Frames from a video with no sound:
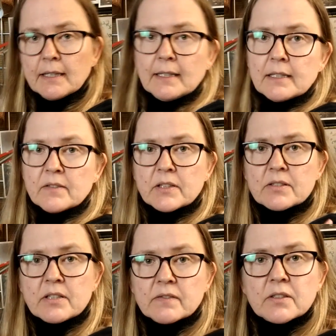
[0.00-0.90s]
I got a lot of other
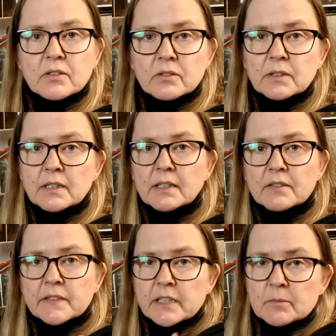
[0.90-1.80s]
stuff to do on
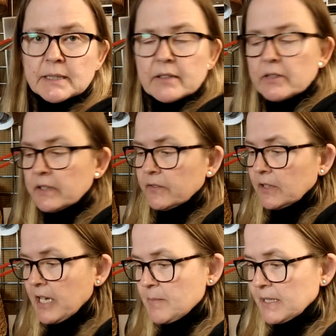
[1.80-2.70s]
the farm to get ready for
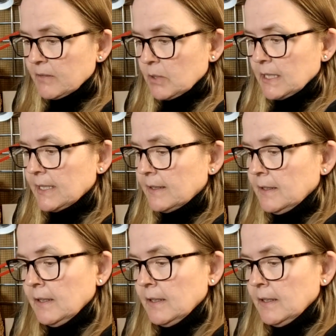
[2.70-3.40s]
lambing and whatnot.